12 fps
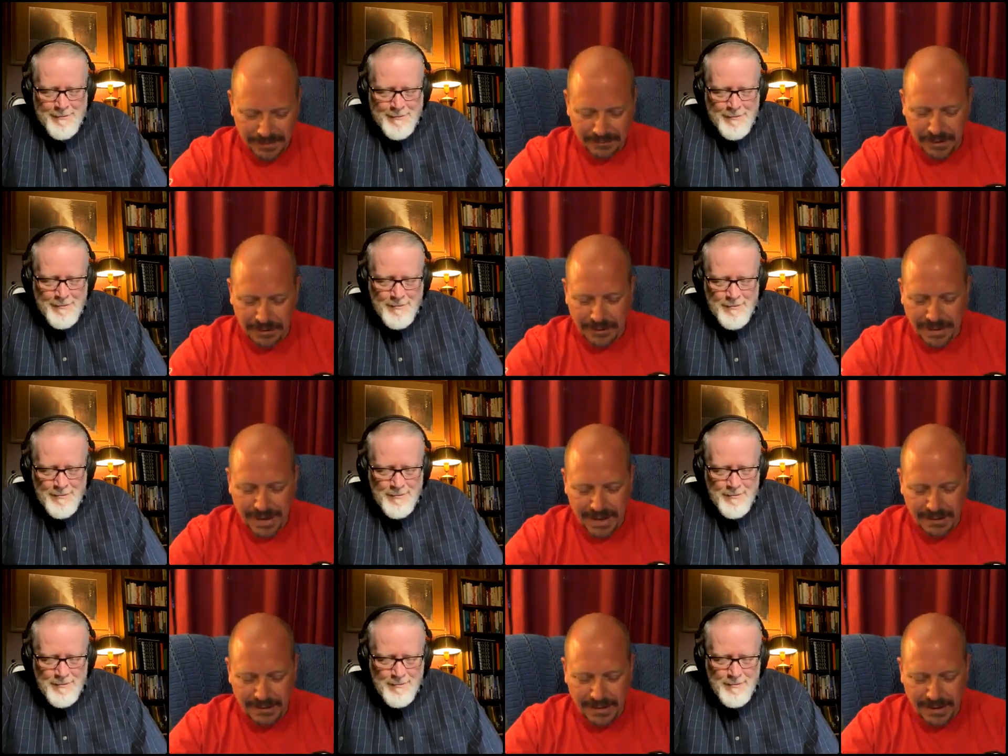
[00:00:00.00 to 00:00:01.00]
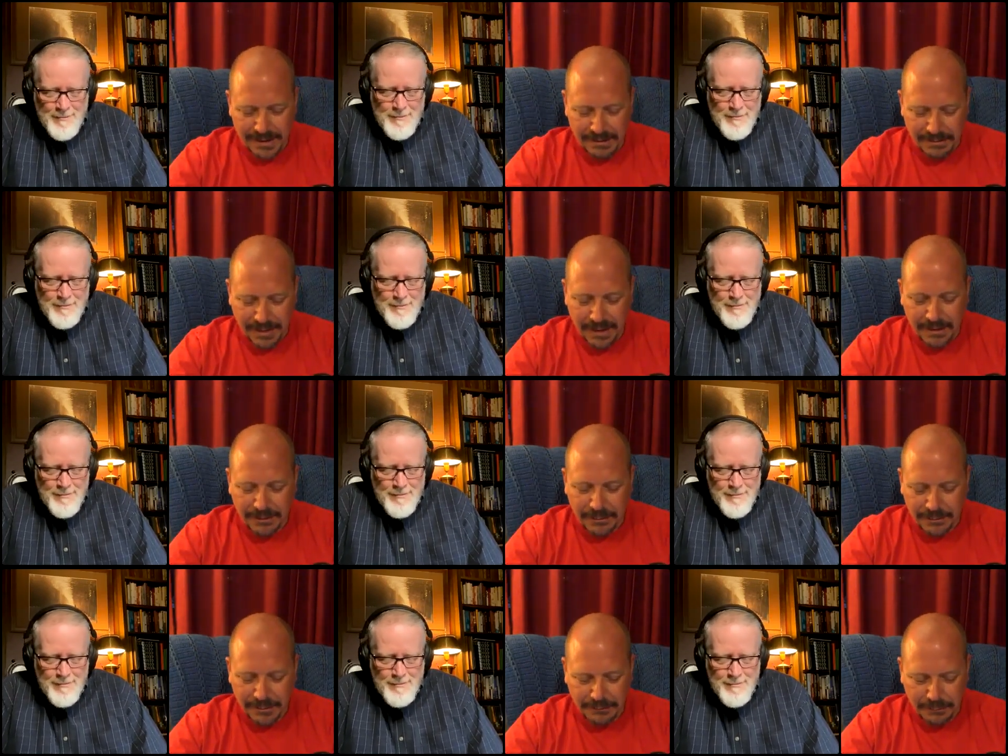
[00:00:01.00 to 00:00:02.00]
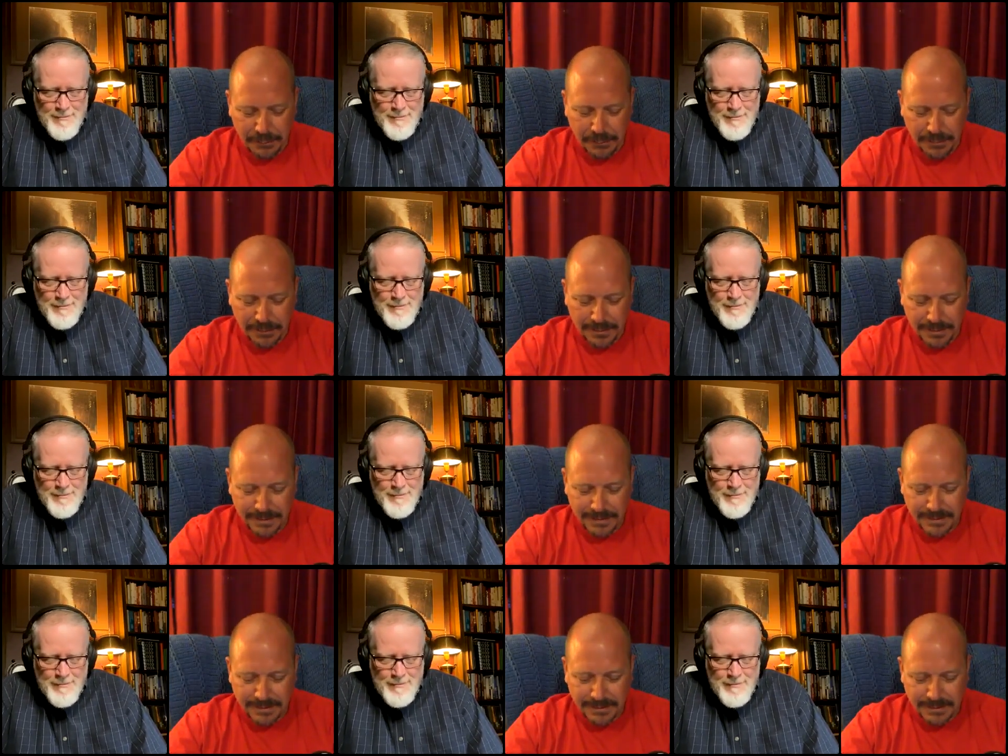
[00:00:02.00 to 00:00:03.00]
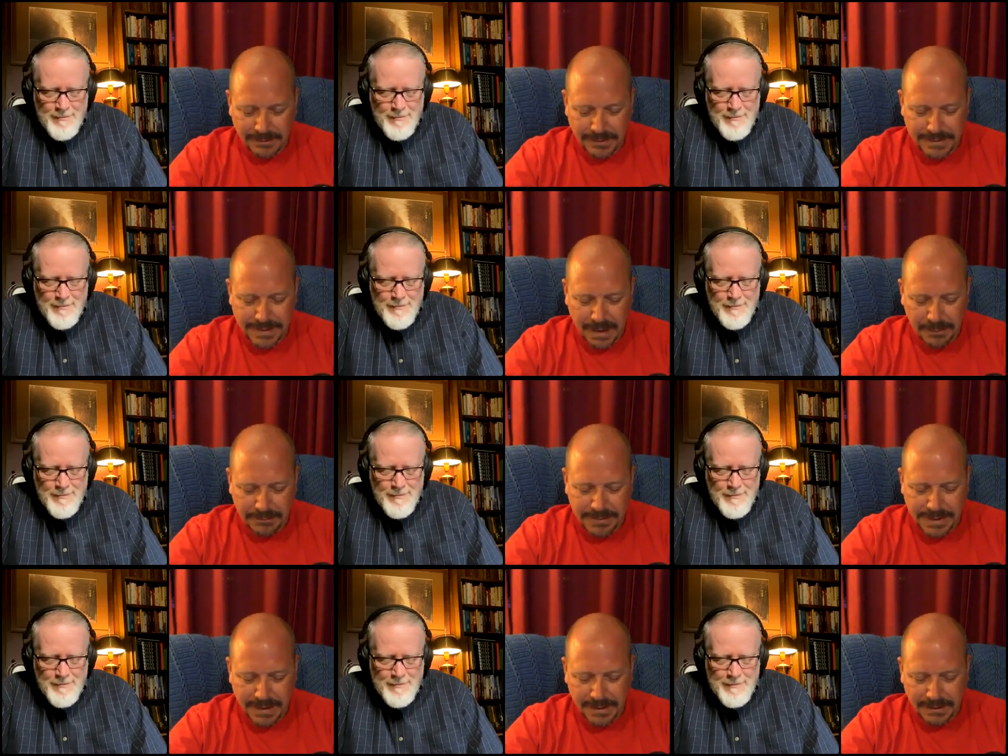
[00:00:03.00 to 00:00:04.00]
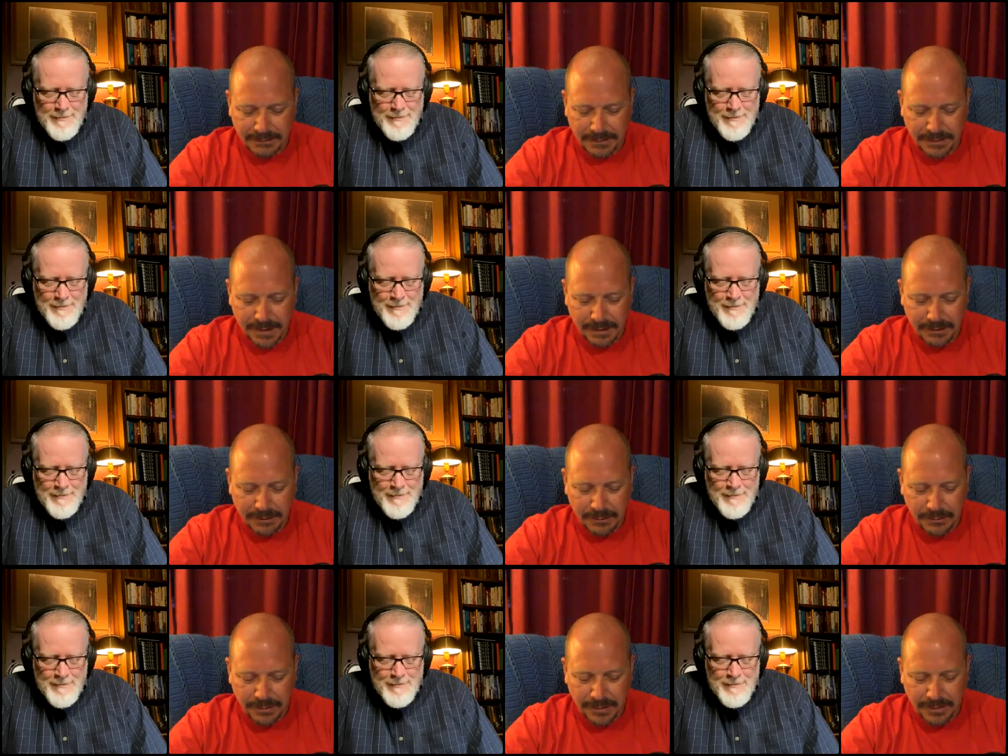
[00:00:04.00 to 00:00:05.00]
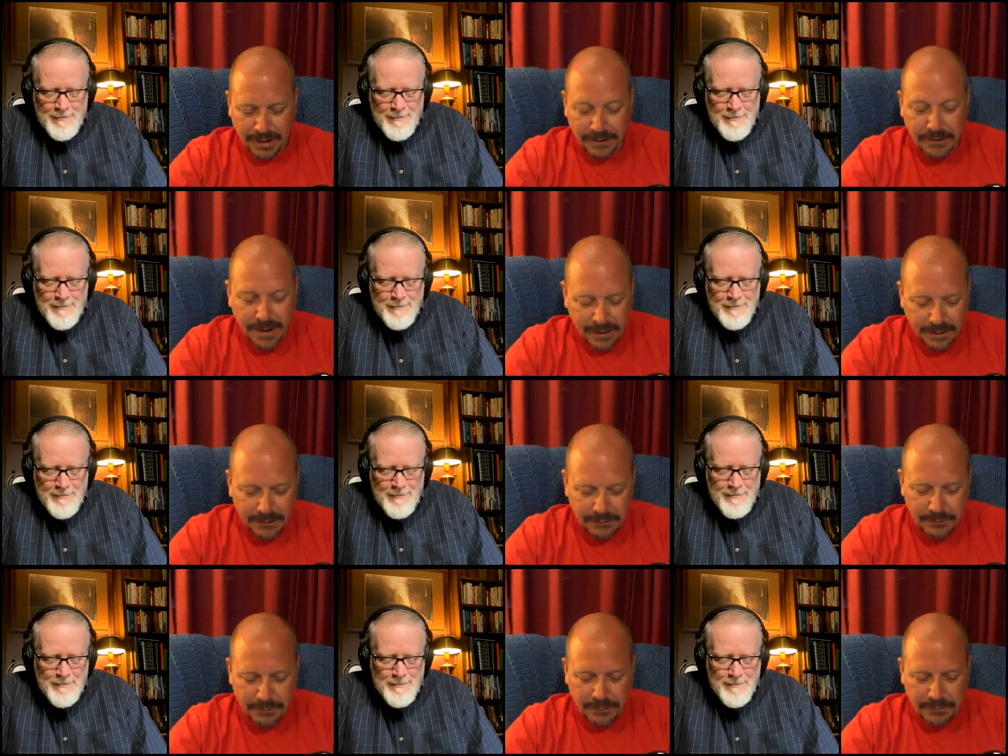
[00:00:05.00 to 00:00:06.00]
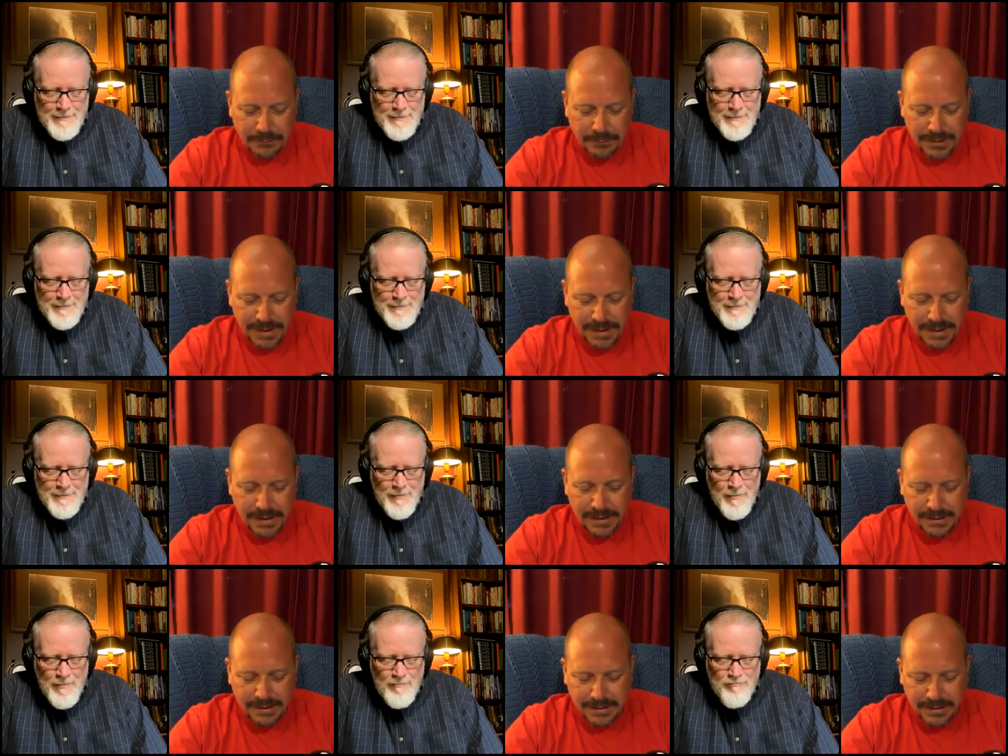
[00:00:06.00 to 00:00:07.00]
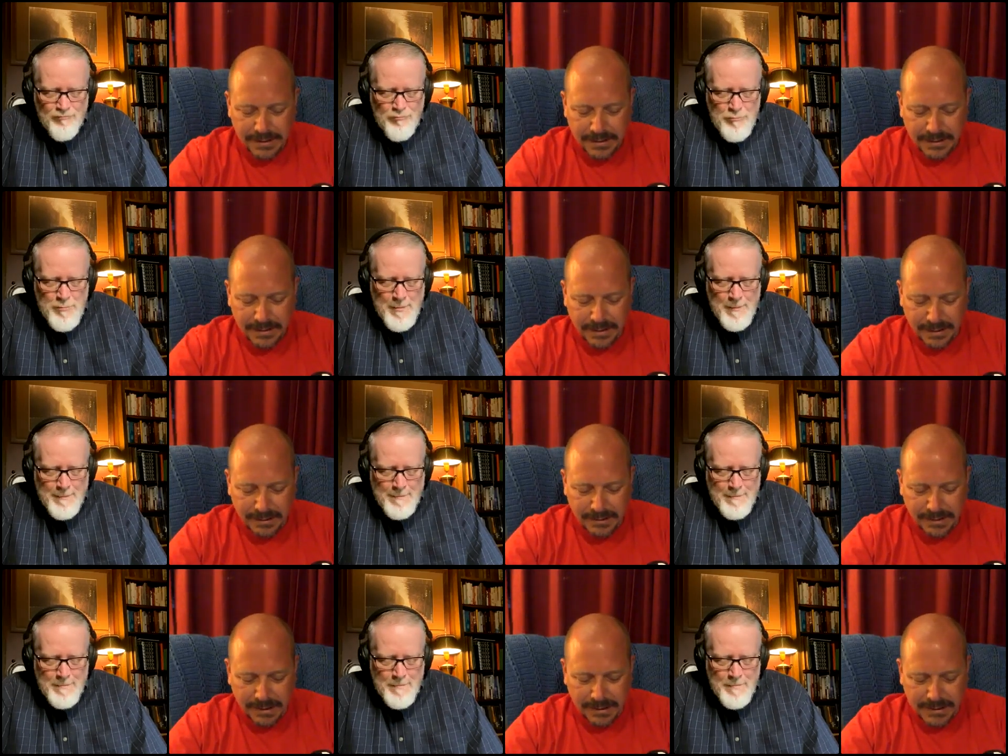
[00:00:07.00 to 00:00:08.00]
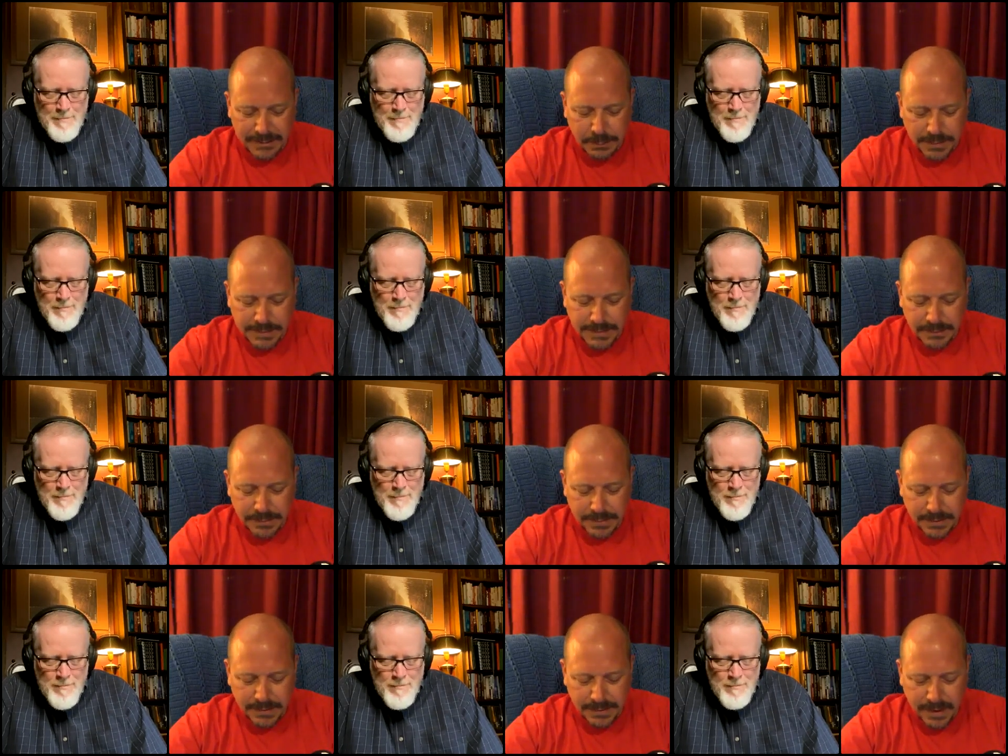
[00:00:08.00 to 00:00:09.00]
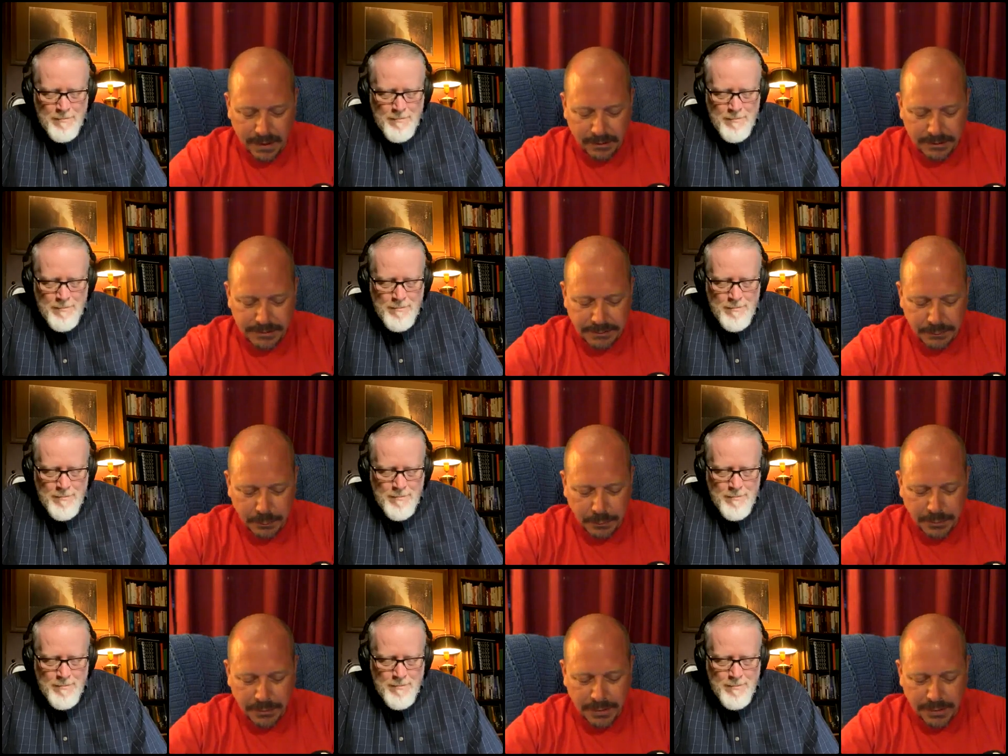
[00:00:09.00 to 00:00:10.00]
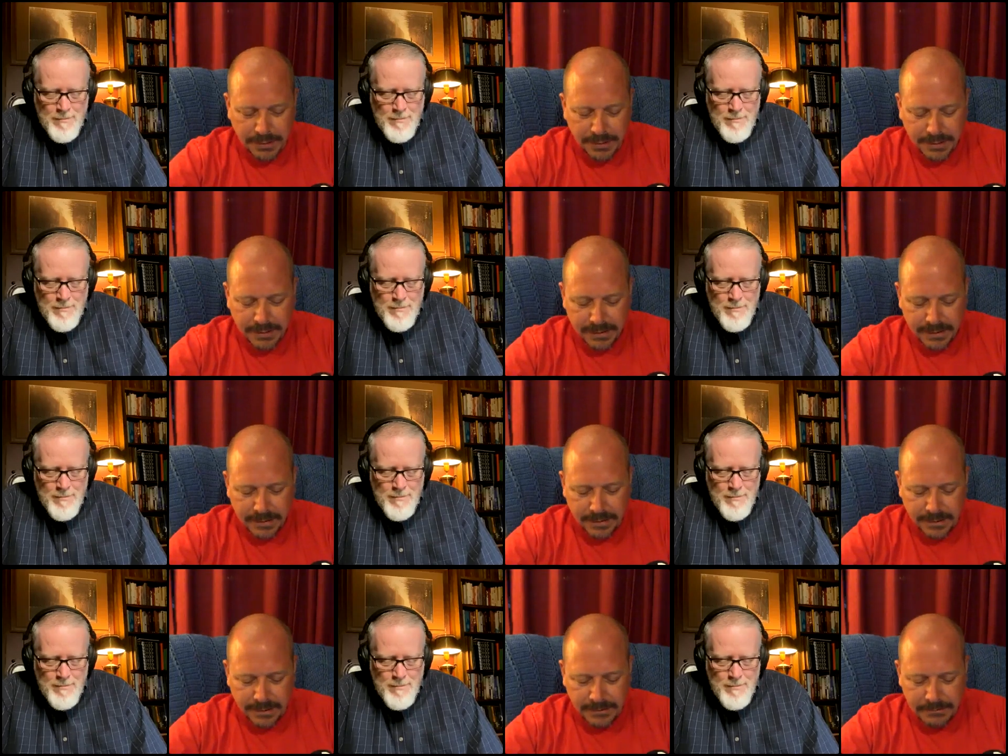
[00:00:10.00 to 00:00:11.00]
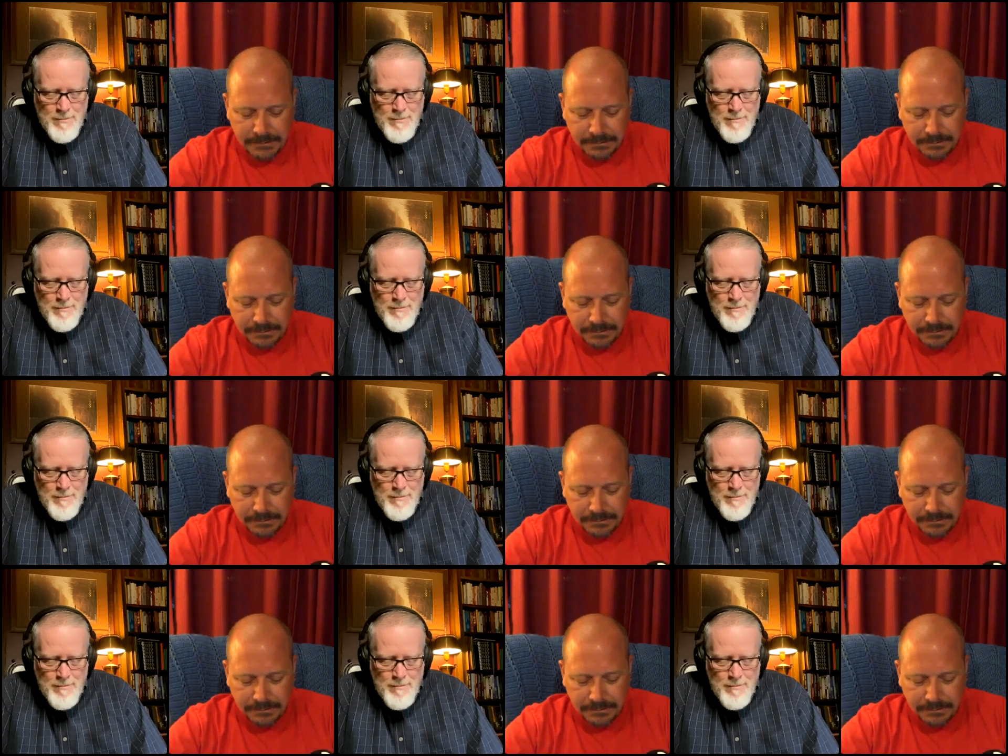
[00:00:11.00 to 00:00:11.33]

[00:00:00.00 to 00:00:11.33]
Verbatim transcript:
Speaker 1: Father, again, uh, thank you for uh, this time of study. We thank you. Uh, I thank you for for Denny and in his wisdom and, and knowledge of the Word and um,